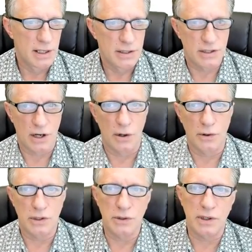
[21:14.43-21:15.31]

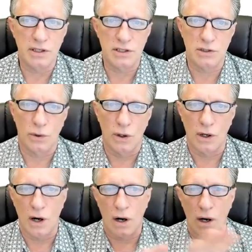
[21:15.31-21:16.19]
So you can
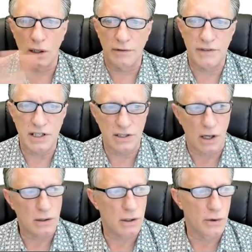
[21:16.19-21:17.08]
store all of these
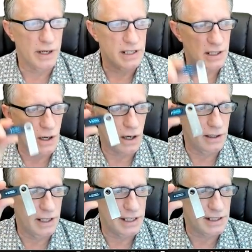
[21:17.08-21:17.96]
altcoins
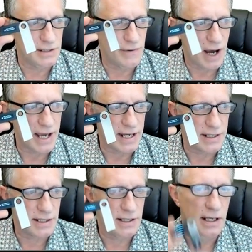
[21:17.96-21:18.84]
on this
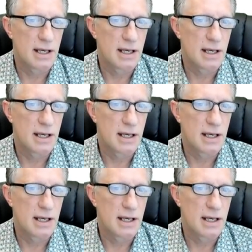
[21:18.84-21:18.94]
device.